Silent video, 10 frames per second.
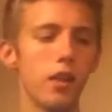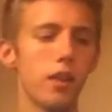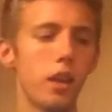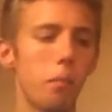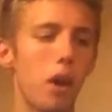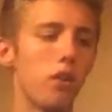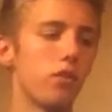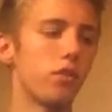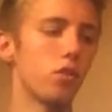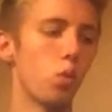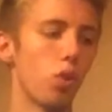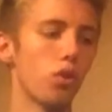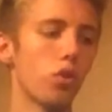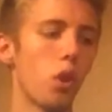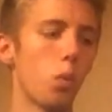the amount of
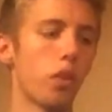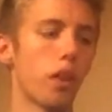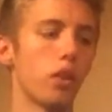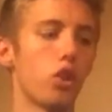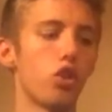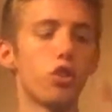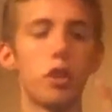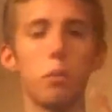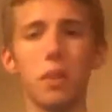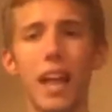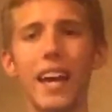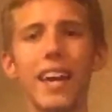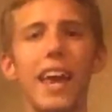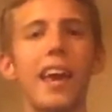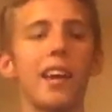schools with a largely black
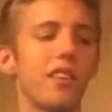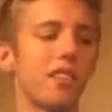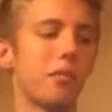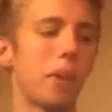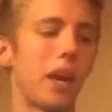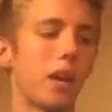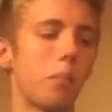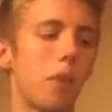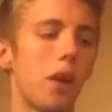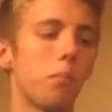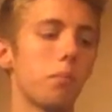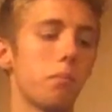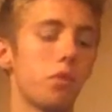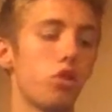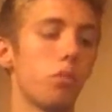and Hispanic
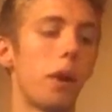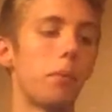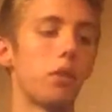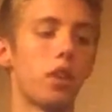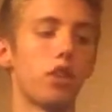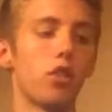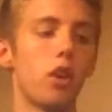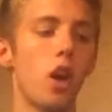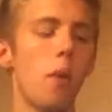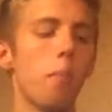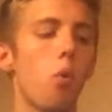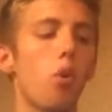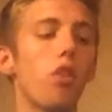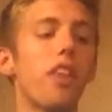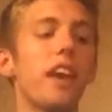student population
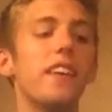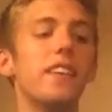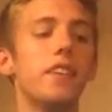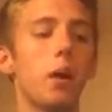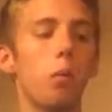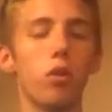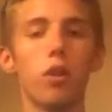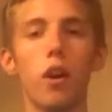more than doubled,